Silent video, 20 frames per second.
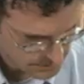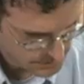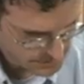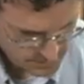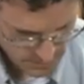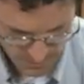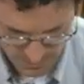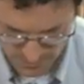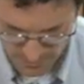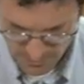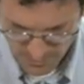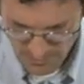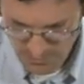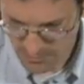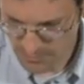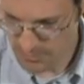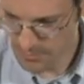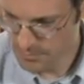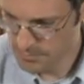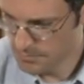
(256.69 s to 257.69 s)

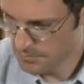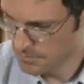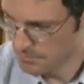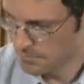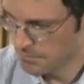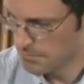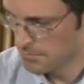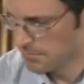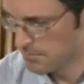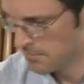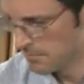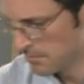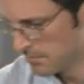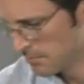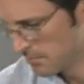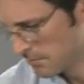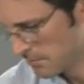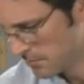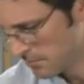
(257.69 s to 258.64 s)
No one is speaking in this clip.